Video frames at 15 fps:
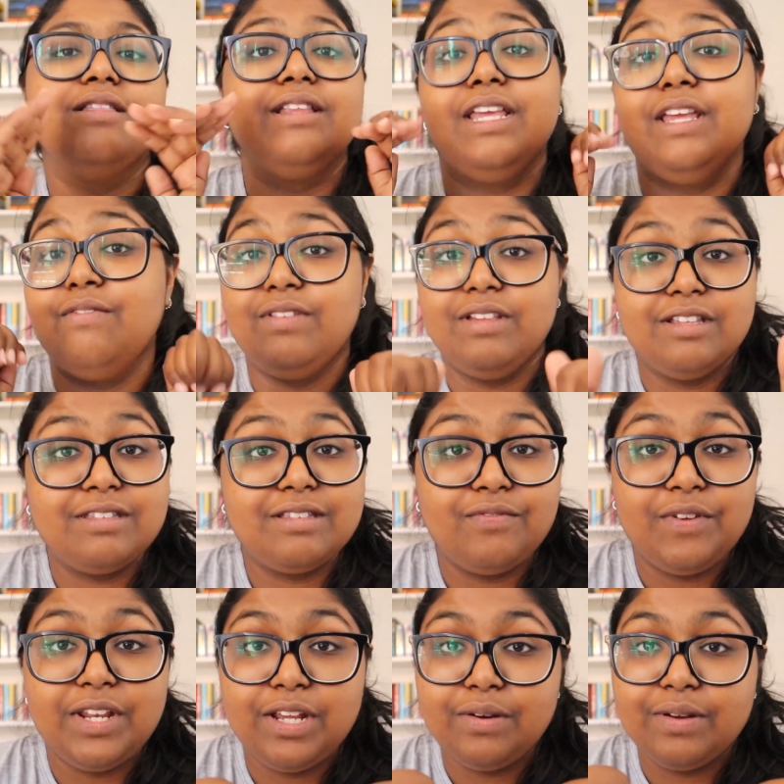Give this
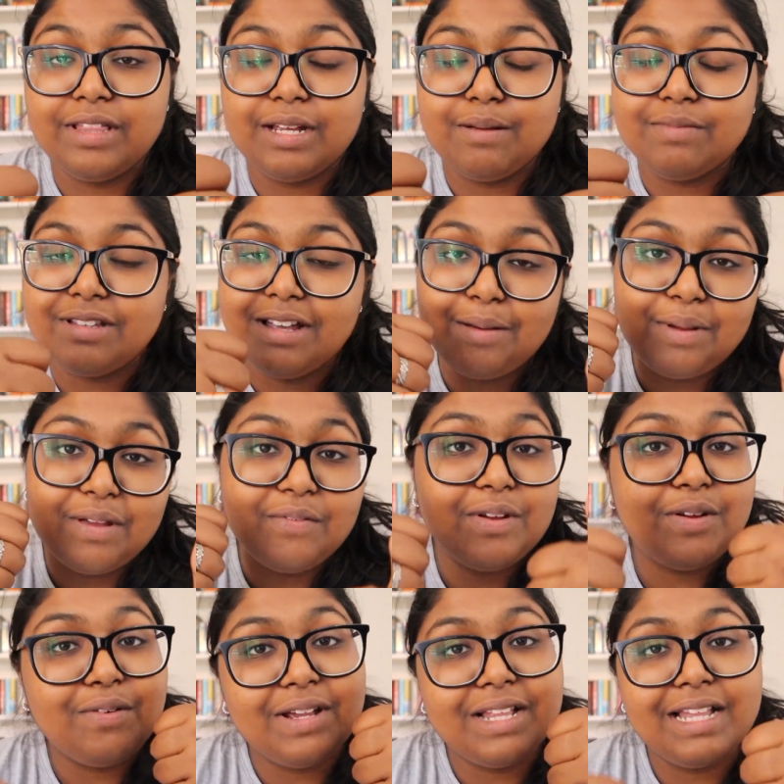video a thumbs up if
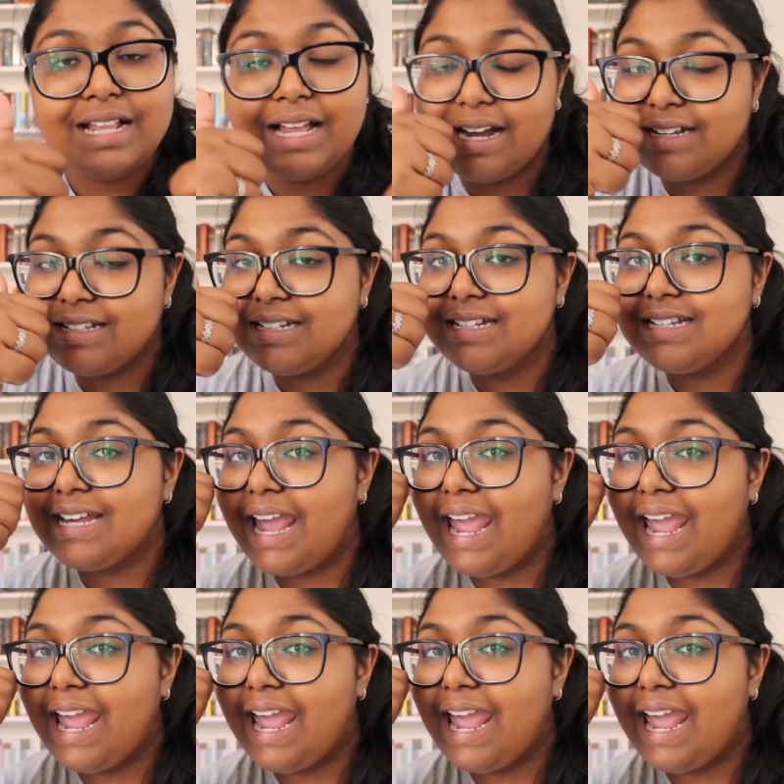you really liked it,